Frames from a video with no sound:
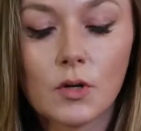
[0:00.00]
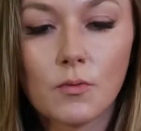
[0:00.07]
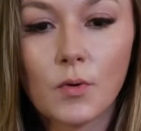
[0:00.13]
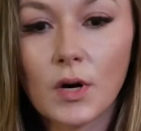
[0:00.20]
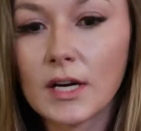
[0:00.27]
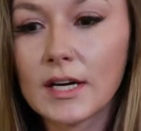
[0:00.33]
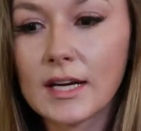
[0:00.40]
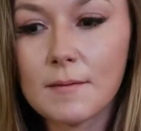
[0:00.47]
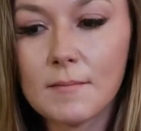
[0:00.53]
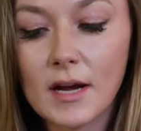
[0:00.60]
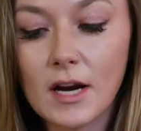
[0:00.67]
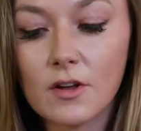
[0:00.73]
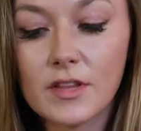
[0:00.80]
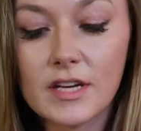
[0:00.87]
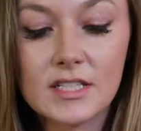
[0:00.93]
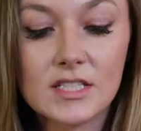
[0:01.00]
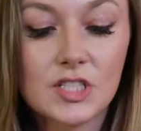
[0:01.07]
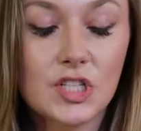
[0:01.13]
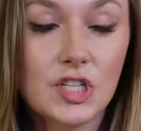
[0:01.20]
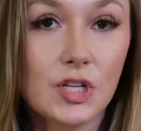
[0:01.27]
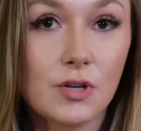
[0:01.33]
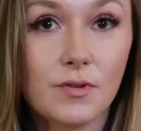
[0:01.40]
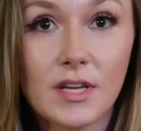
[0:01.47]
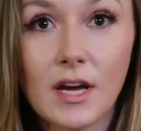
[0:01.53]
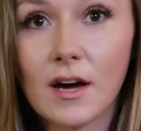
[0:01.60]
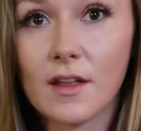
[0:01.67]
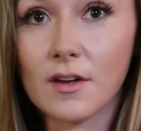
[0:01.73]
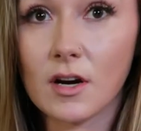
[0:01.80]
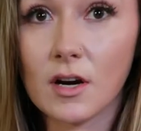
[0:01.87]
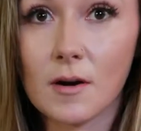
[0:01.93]
We're gonna compare this to the
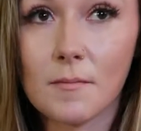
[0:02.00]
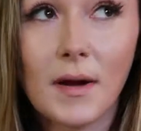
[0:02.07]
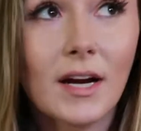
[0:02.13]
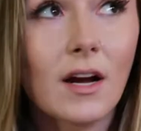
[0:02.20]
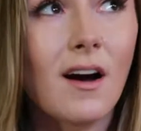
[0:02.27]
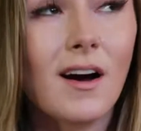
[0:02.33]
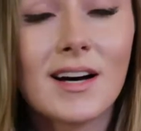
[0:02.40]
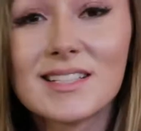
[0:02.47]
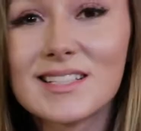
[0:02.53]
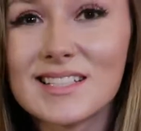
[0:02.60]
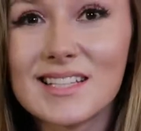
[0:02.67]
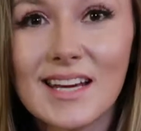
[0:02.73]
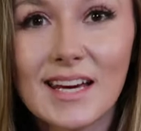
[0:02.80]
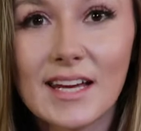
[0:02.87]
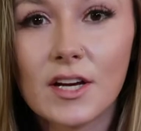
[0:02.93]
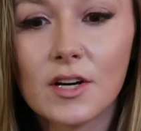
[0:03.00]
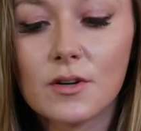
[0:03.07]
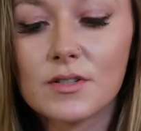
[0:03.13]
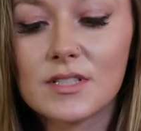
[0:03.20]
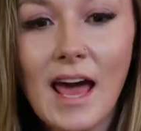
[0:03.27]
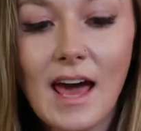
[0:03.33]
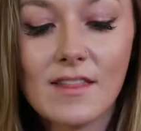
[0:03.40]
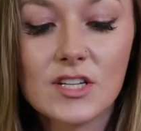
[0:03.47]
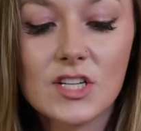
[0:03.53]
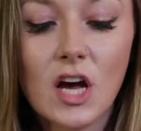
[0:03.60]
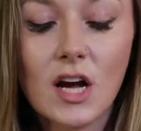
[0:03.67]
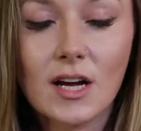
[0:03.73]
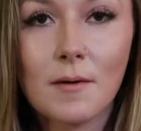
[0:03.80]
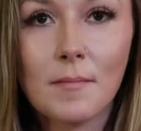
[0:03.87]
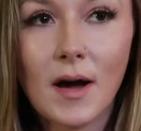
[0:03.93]
other Metcons, Nanos, and then
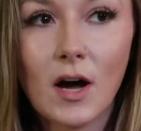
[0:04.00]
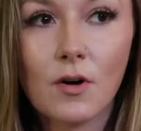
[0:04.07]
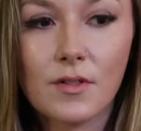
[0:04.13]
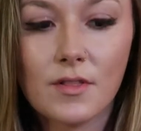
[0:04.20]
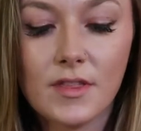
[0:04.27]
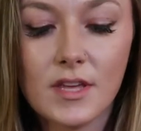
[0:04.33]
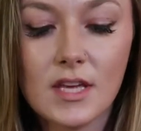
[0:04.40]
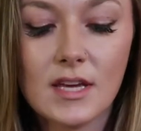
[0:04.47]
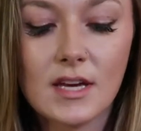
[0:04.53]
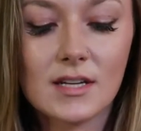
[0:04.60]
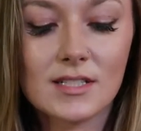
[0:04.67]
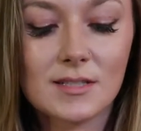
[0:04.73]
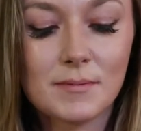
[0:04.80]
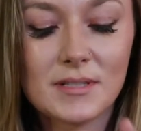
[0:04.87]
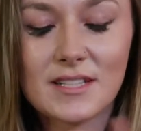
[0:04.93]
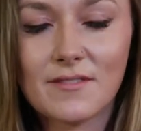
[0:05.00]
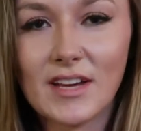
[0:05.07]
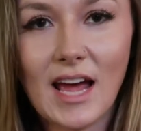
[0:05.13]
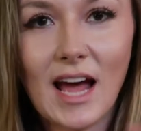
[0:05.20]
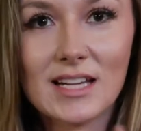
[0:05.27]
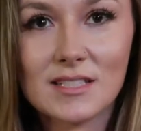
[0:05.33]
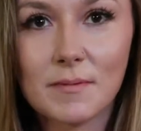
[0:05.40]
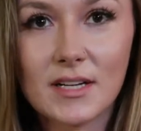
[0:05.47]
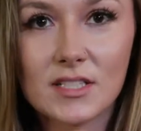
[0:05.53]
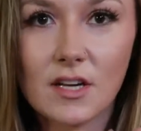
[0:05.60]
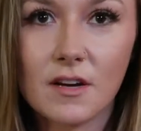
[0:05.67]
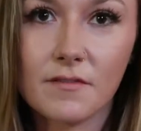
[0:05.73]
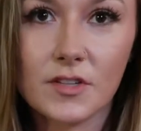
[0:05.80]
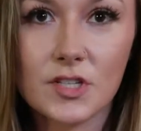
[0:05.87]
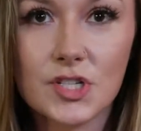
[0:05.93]
talk about the specific aspects
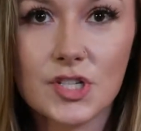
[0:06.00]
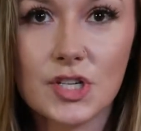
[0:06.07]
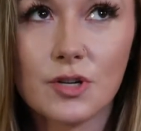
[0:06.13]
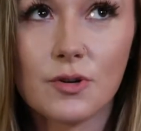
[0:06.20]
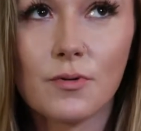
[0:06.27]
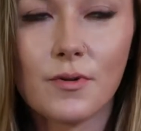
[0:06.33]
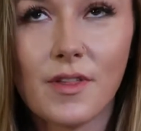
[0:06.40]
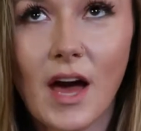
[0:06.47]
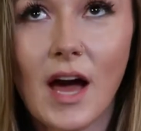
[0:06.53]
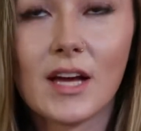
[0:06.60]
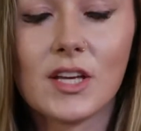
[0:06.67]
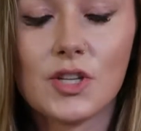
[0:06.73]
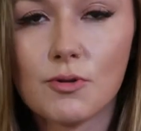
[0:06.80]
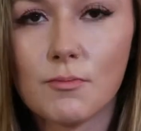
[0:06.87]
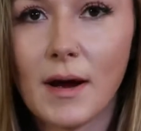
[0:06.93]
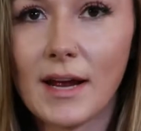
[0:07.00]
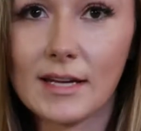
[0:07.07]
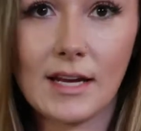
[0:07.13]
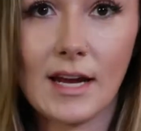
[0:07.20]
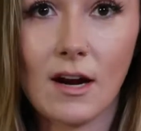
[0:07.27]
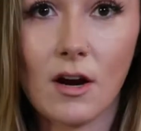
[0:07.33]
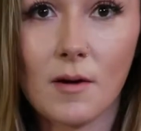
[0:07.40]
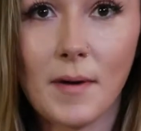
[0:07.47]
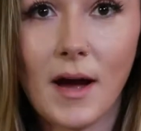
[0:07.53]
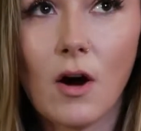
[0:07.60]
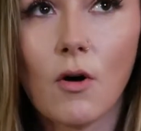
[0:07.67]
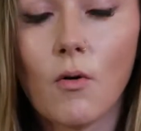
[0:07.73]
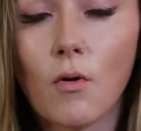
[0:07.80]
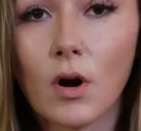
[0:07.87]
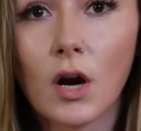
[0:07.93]
of the shoe that you might care
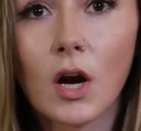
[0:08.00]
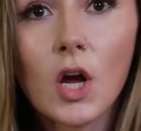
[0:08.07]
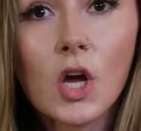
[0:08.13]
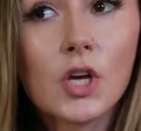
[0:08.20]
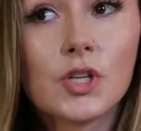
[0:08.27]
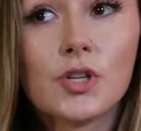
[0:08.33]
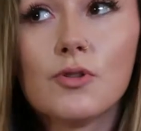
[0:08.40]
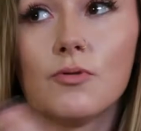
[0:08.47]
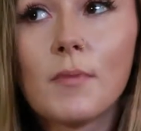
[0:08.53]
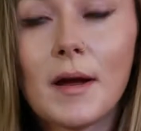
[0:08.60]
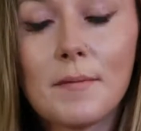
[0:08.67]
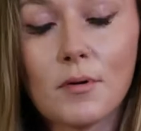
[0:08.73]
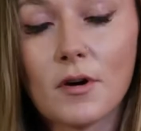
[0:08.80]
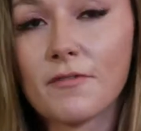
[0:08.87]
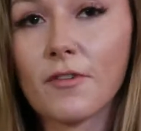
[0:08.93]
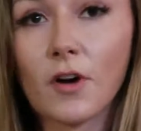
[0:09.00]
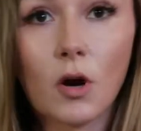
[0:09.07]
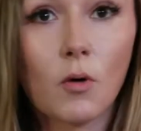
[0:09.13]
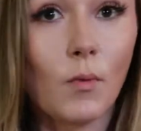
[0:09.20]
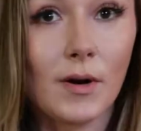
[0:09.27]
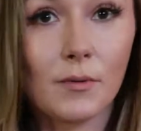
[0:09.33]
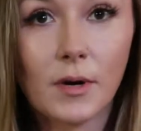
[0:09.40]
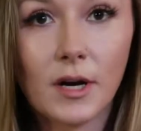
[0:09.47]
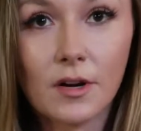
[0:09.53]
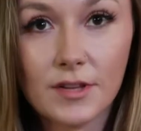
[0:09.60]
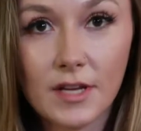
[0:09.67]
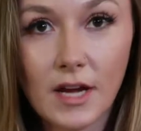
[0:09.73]
about or you might prefer one way or the